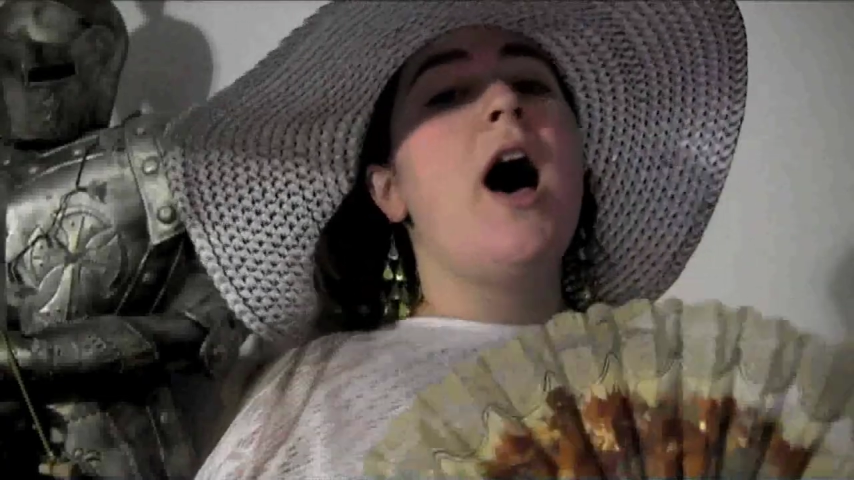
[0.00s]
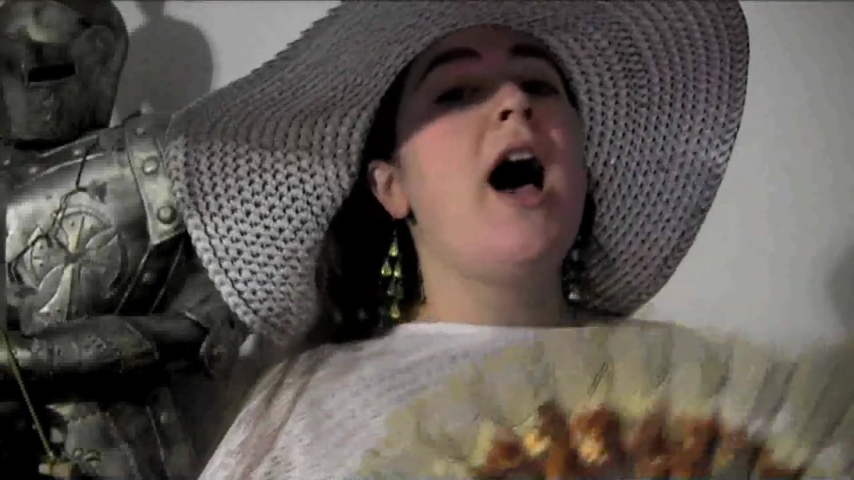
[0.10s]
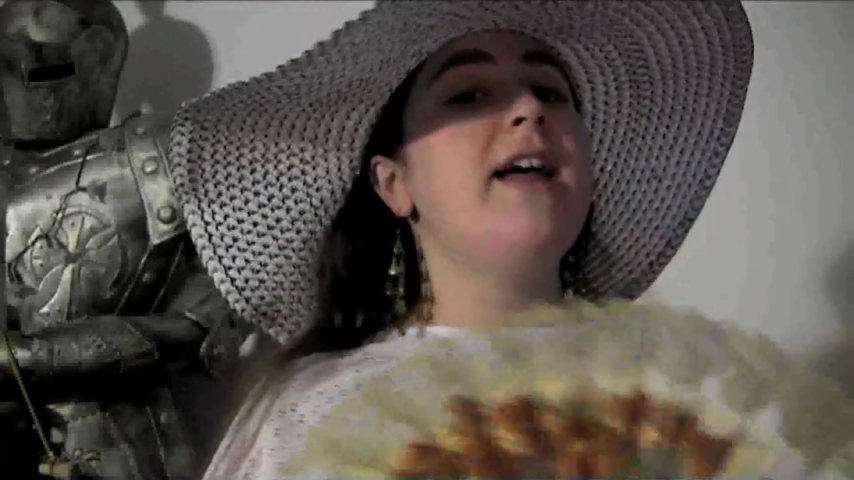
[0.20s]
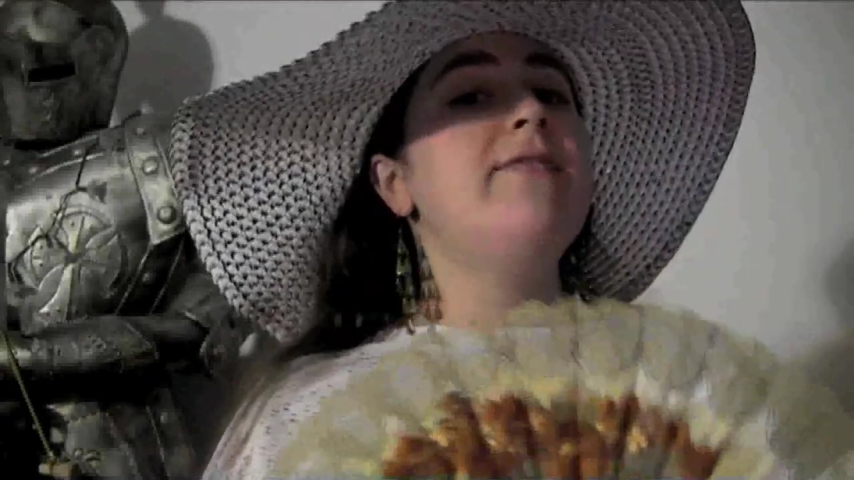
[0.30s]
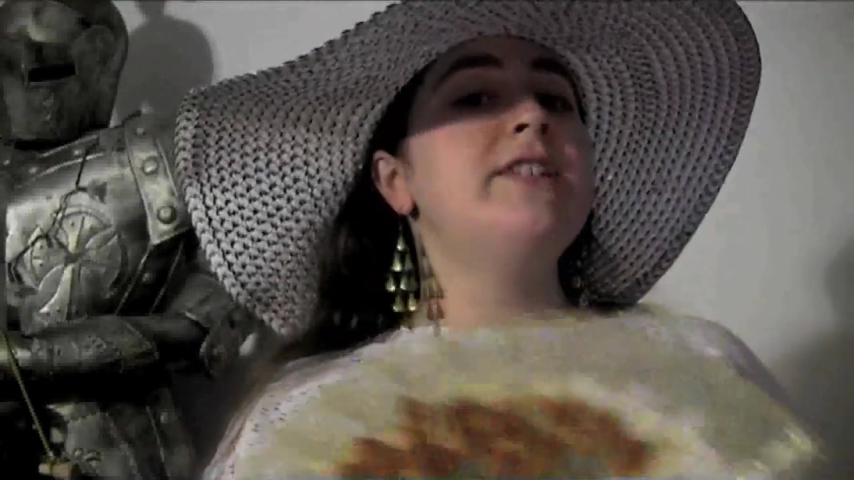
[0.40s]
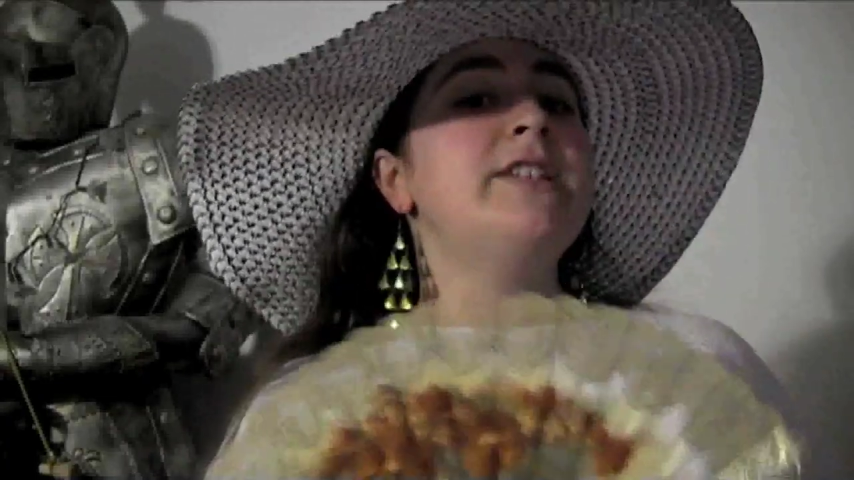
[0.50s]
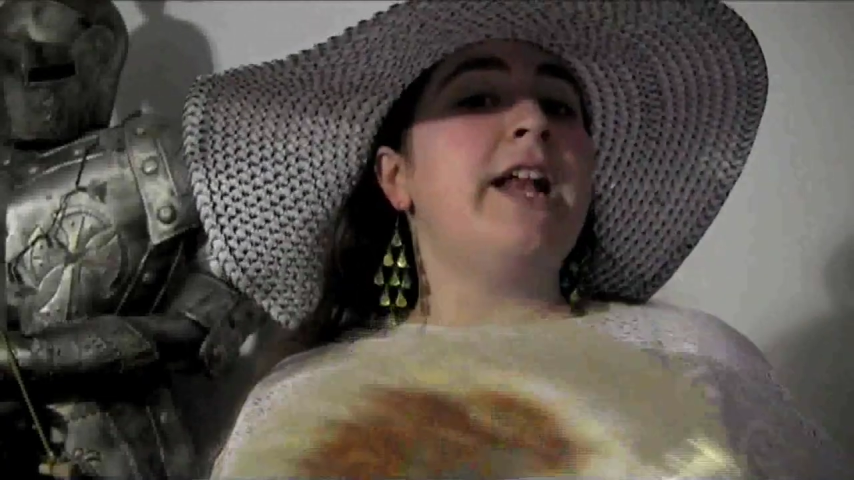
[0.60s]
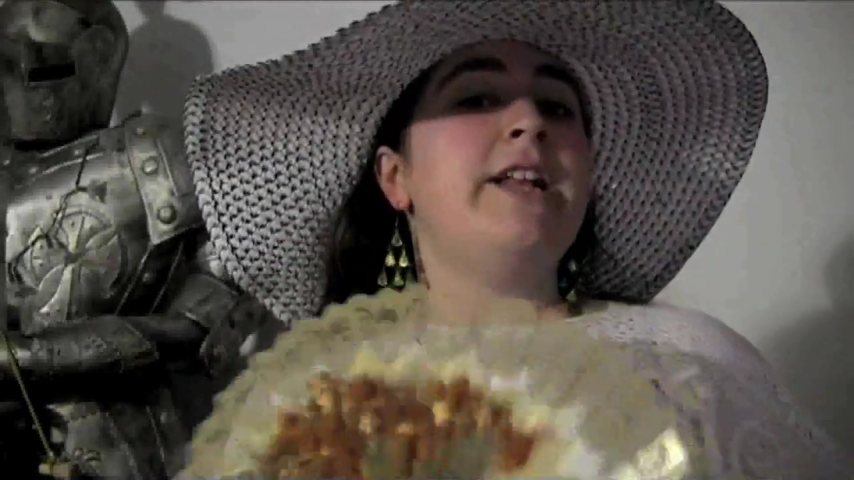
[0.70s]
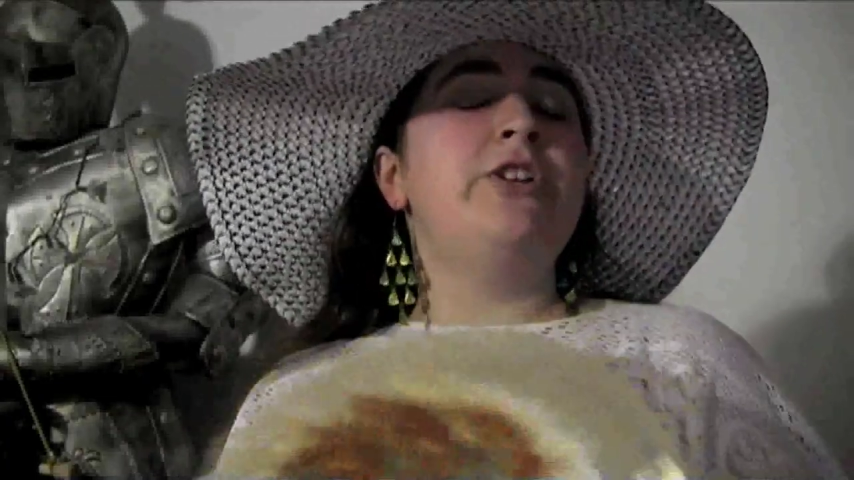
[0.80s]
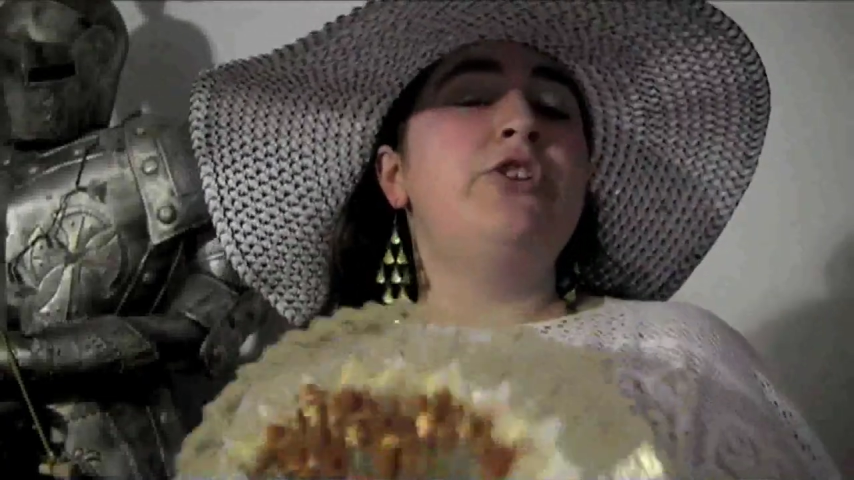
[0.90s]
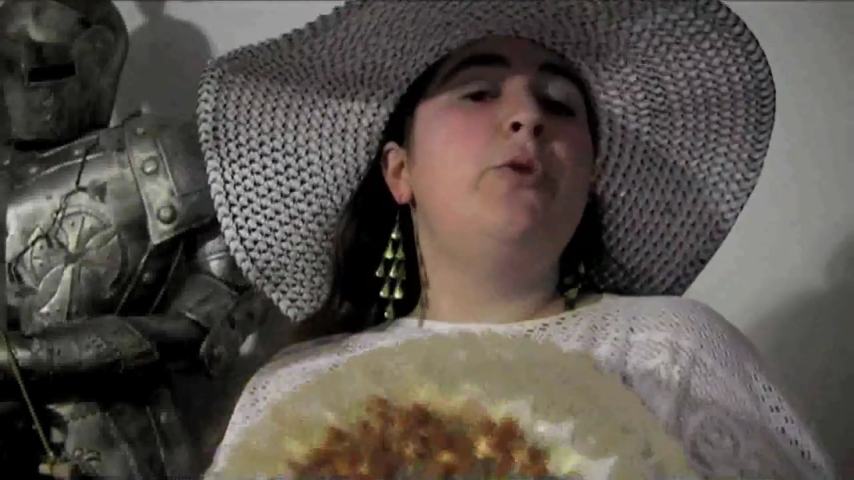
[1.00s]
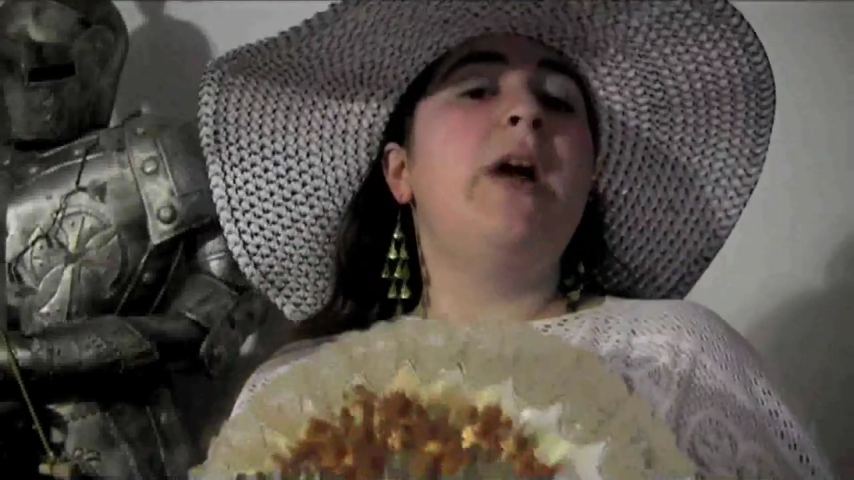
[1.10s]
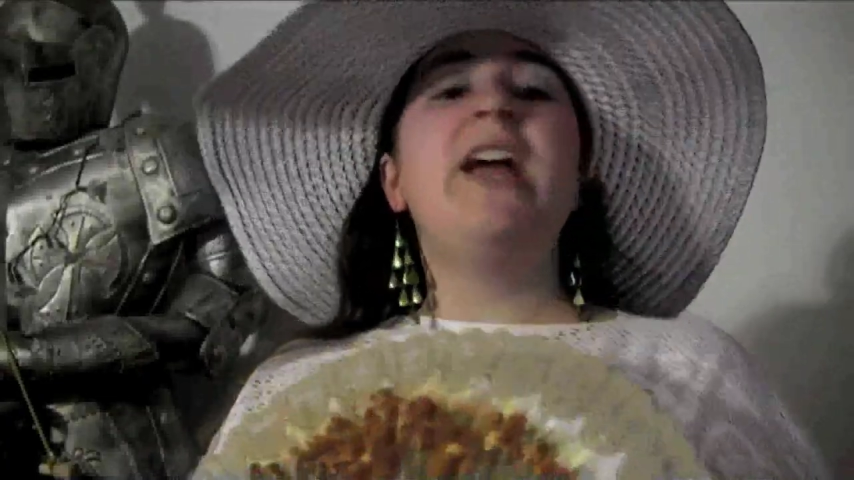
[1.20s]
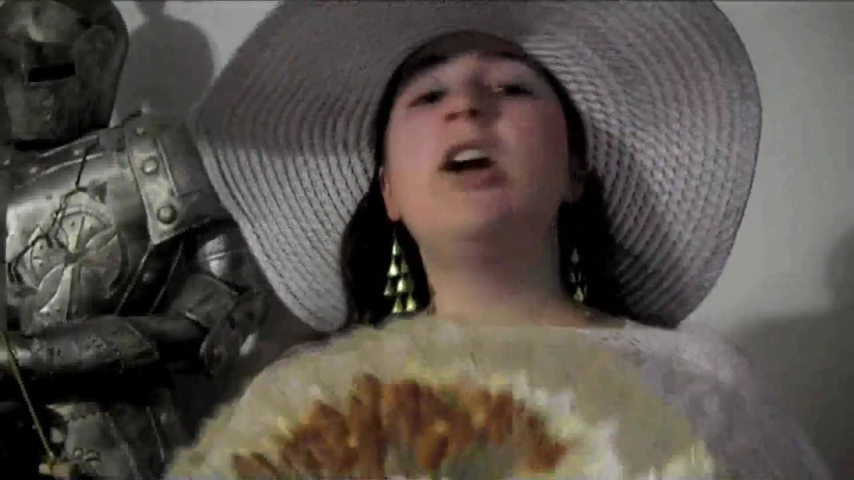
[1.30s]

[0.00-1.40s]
I have decided to do a